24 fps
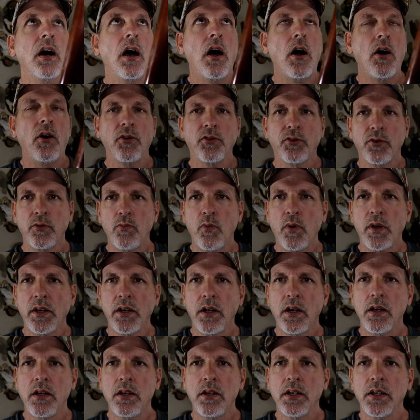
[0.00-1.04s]
Awesome way
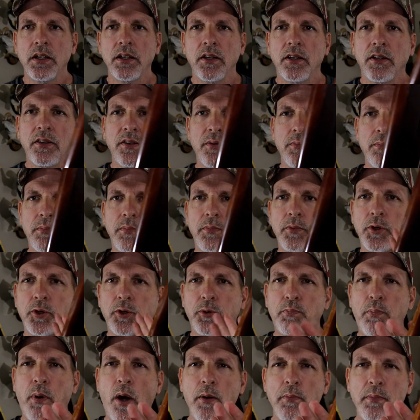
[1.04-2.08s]
to hunt. This
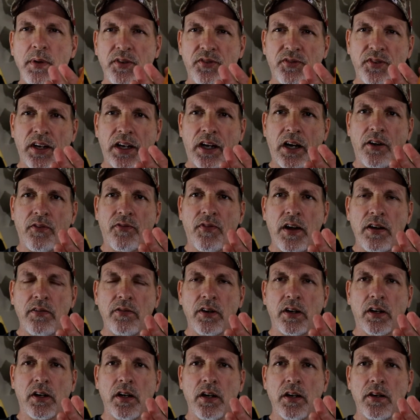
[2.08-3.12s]
is probably my second
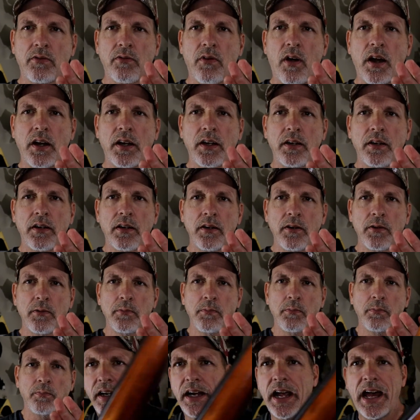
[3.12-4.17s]
favorite gun right here.
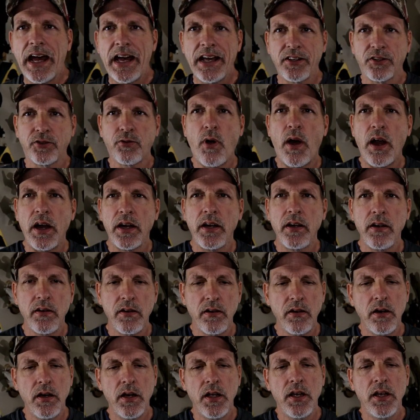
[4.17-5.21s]
My guys, right
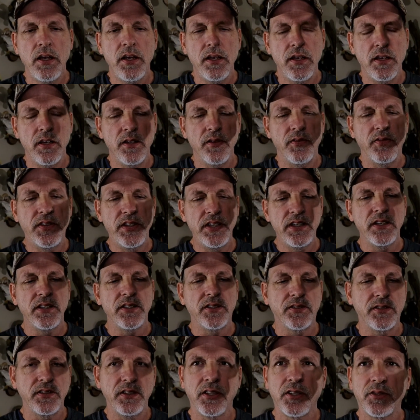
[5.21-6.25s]
here,
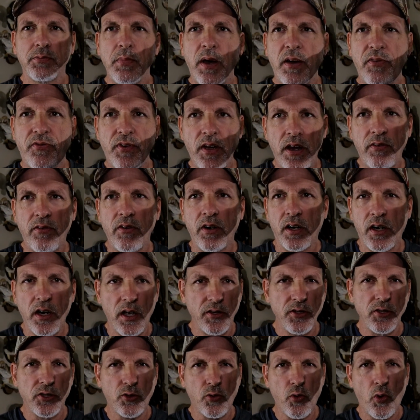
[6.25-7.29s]
this is my favorite
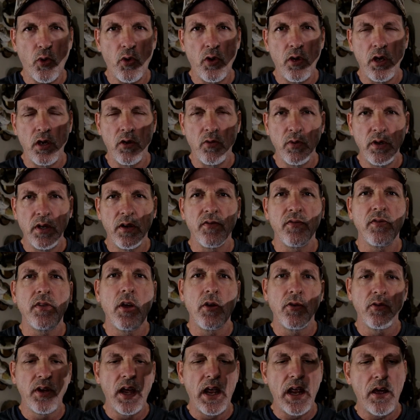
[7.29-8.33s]
gun to squirrel hunt with,
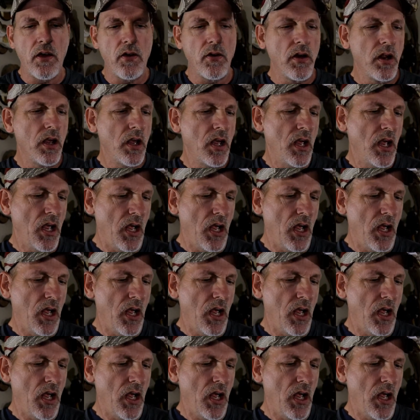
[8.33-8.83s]
no doubt.